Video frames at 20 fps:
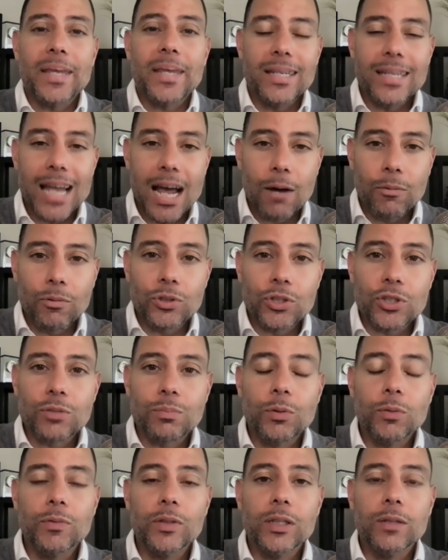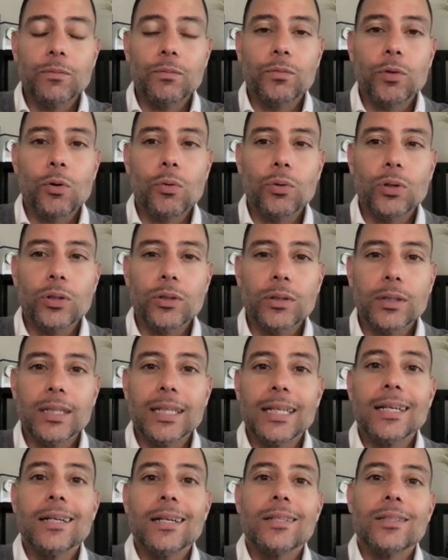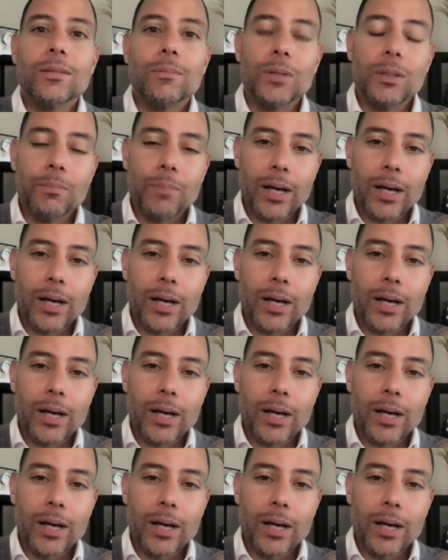and now we're just moving them forward to be